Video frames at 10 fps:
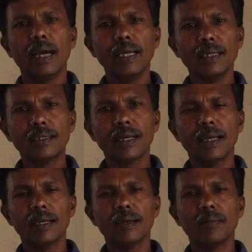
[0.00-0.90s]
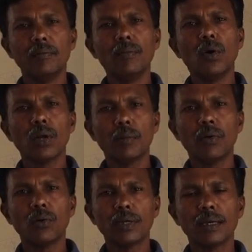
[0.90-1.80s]
understand more
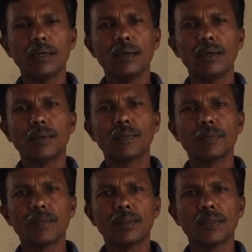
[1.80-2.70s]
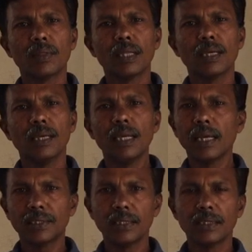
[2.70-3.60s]
about
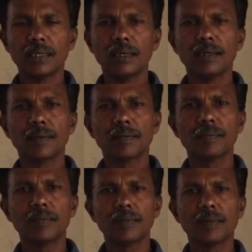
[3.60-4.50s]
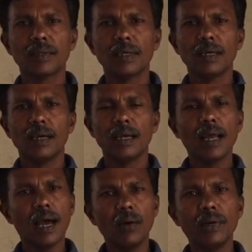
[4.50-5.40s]
elections and
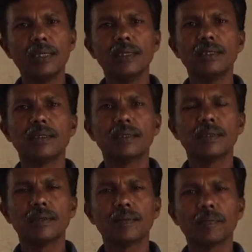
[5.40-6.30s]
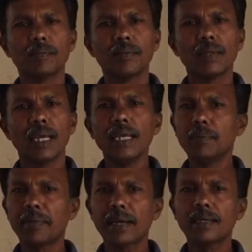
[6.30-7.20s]
how it is in
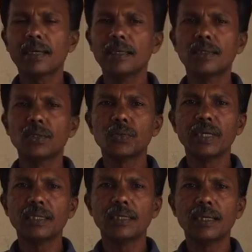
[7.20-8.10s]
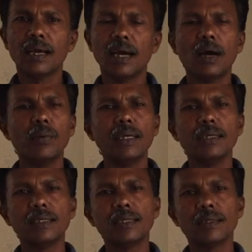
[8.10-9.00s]
practical situation, how it
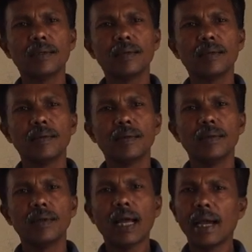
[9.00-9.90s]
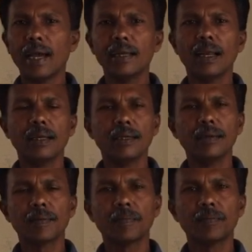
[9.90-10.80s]
is handled
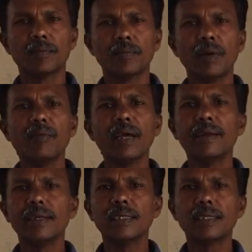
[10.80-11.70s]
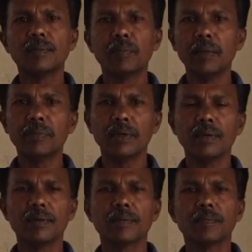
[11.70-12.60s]
by various people,
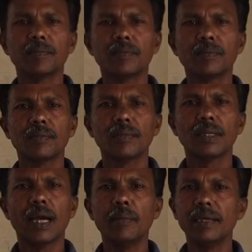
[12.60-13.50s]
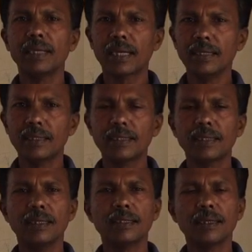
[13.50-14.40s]
I mean the
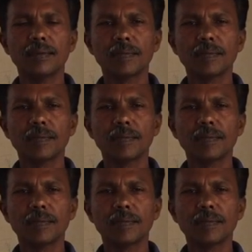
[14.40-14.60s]
contestants.